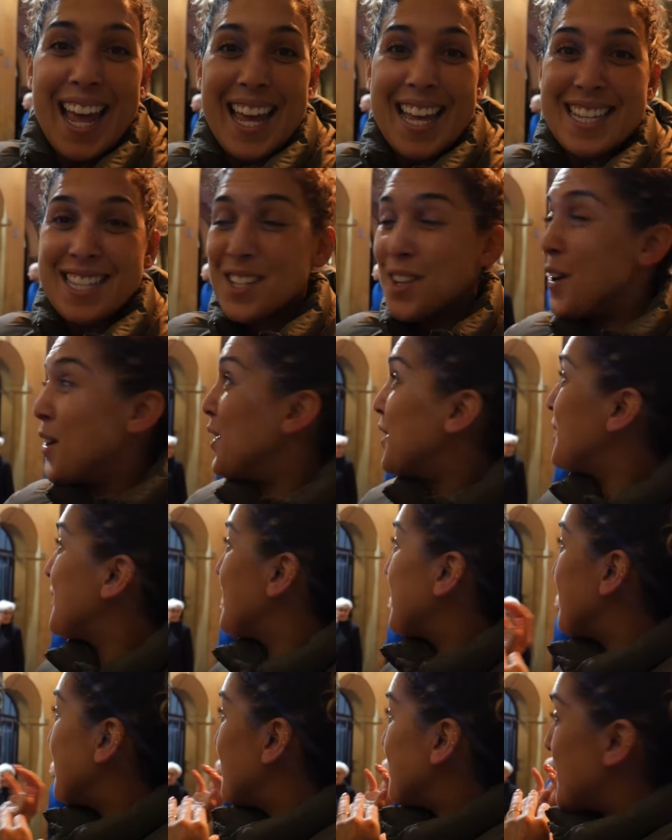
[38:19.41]
It's
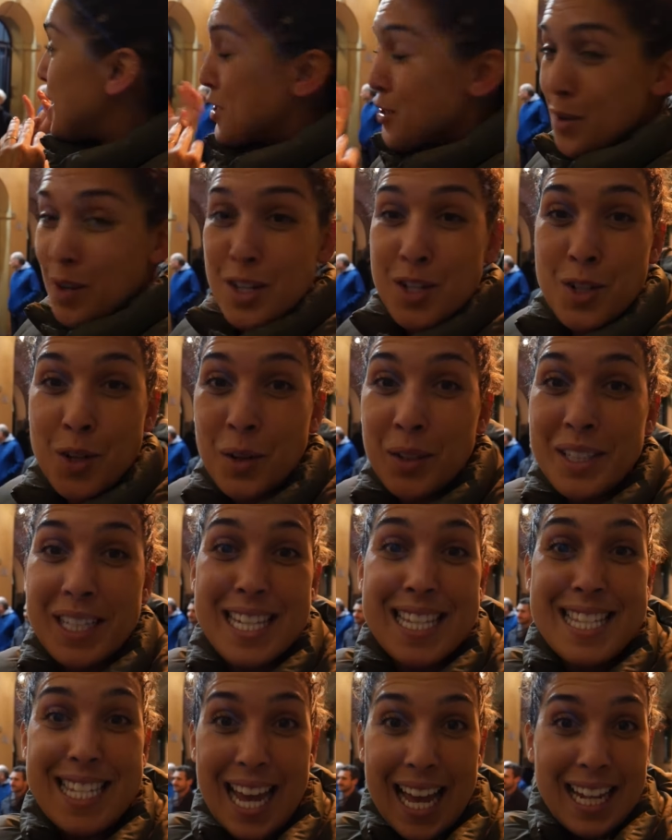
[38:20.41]
called, the restaurant is called
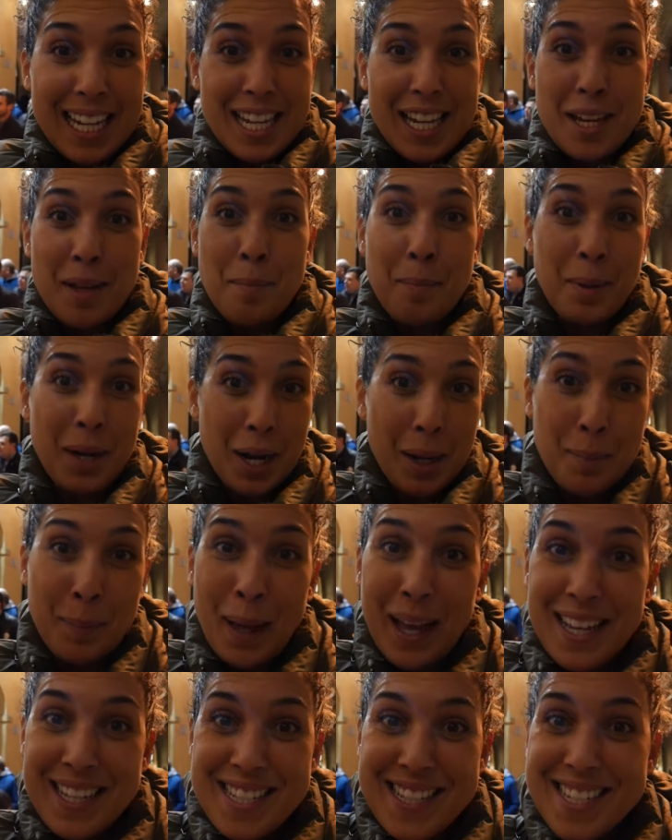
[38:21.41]
Italian
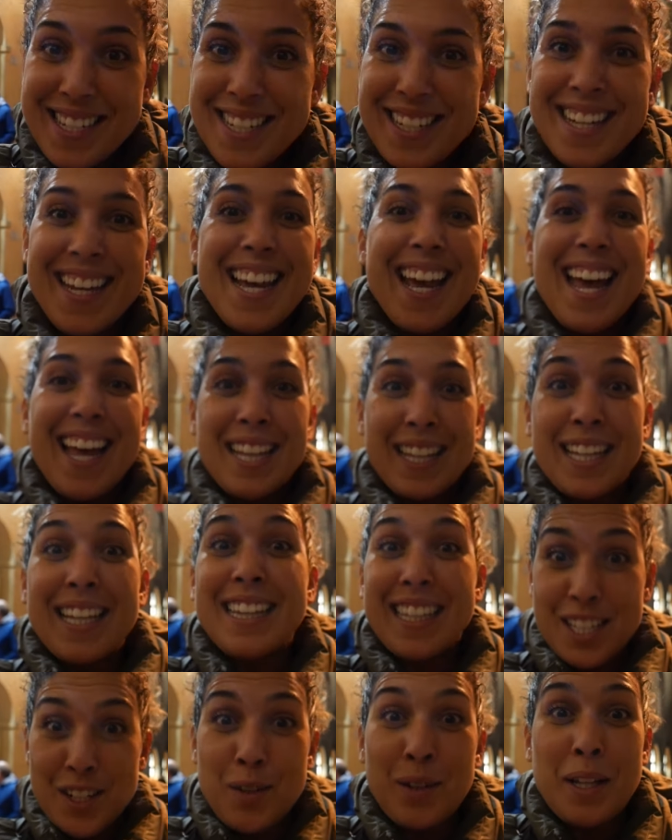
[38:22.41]
Breakfast,
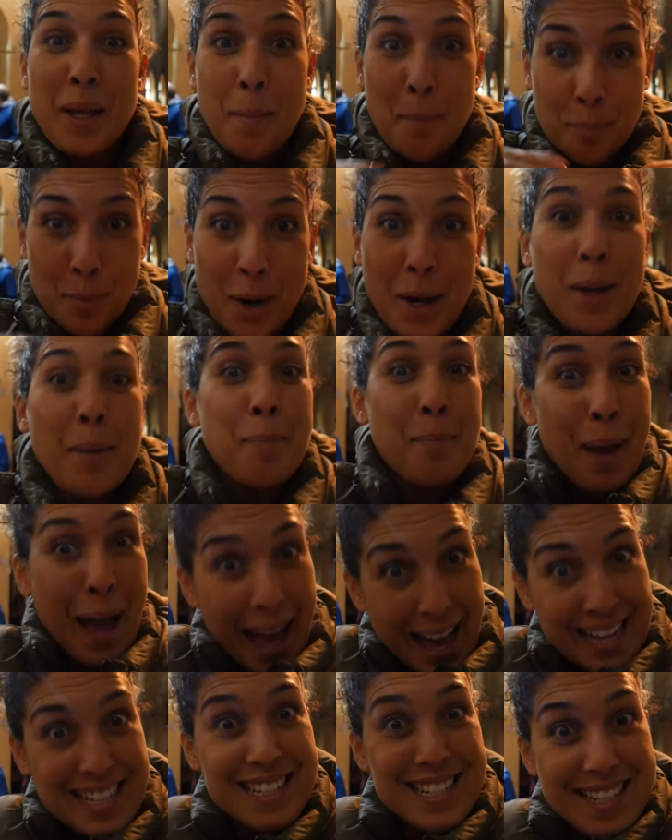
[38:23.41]
literally
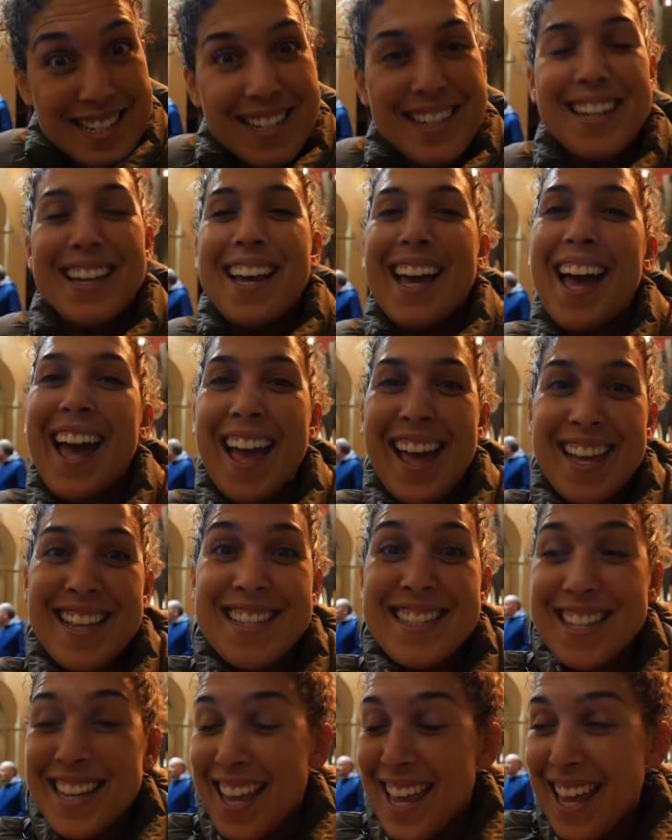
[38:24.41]
Breakfast,
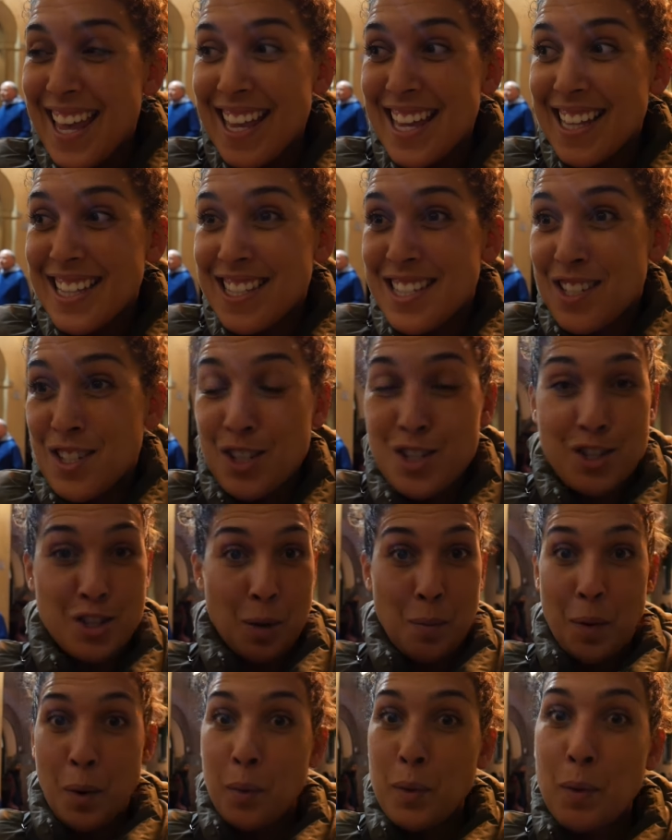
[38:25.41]
and it's just
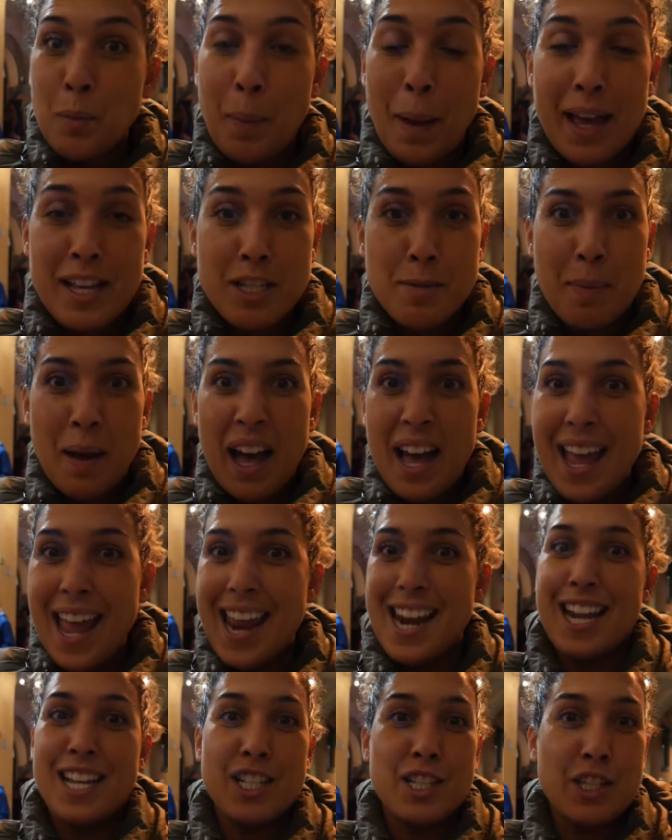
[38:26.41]
somewhere we passed by
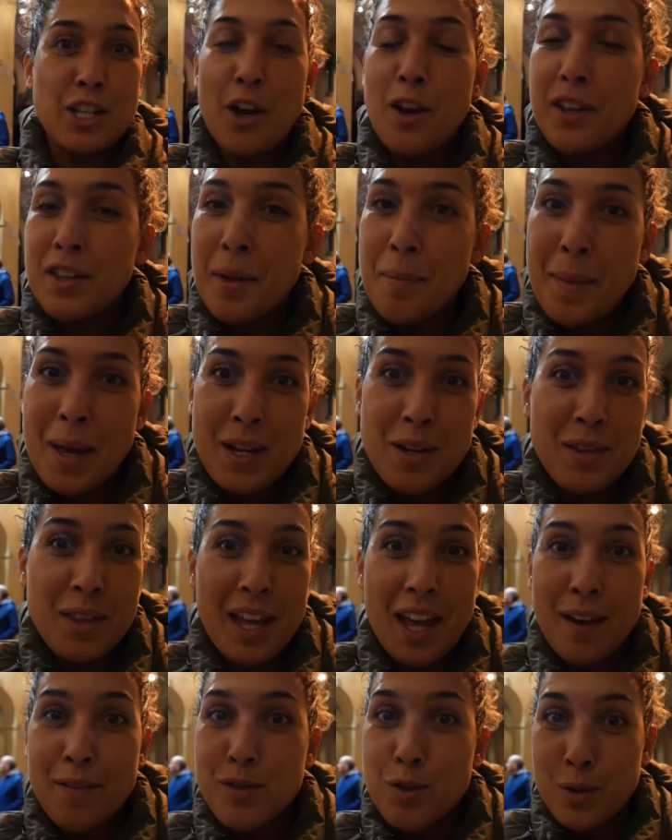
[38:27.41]
and I saw on the menu
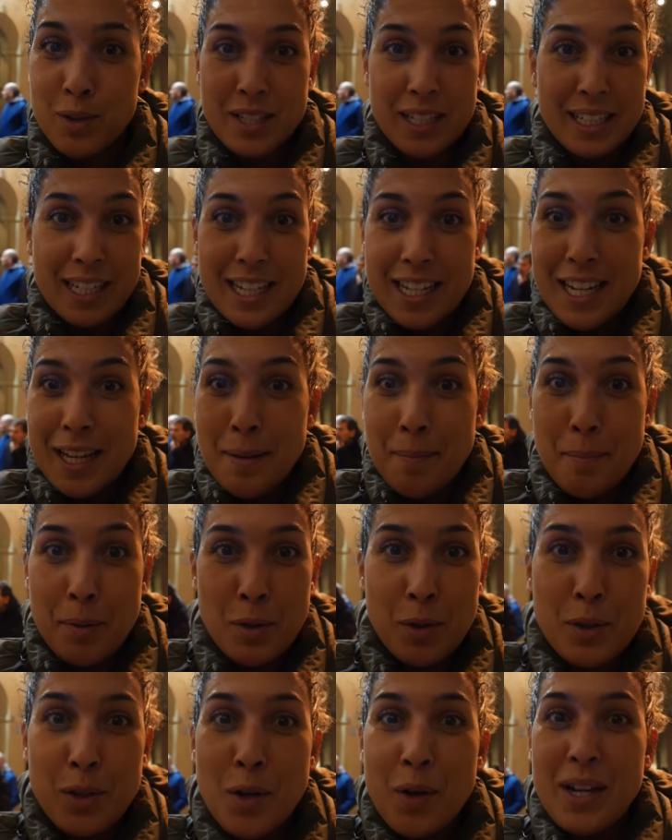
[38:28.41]
they have tortellini in
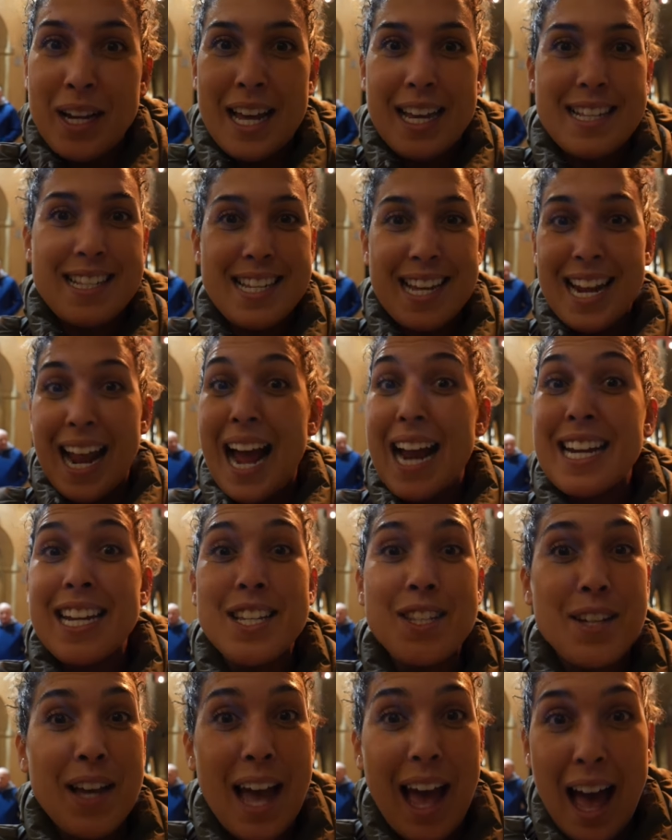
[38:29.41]
brodo, and I said I
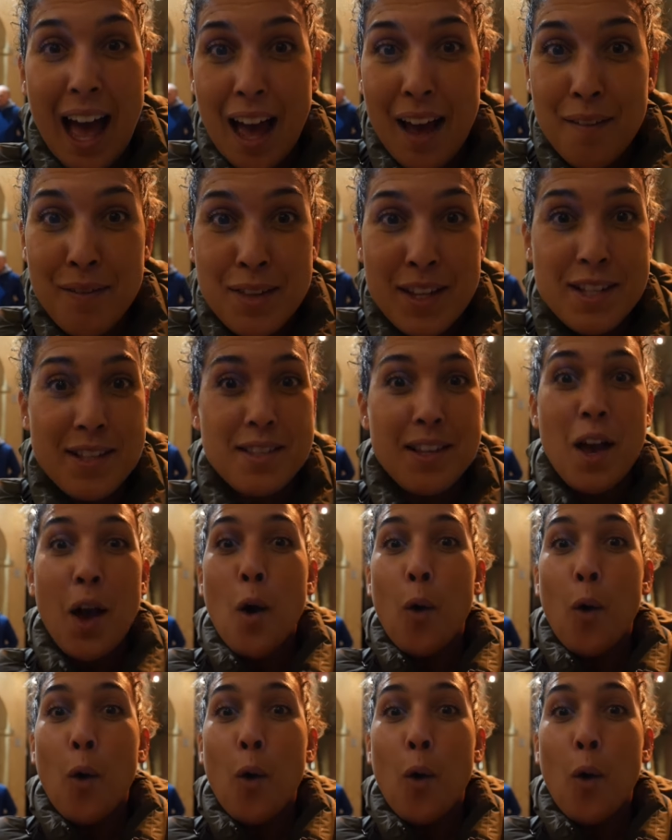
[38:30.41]
need to have this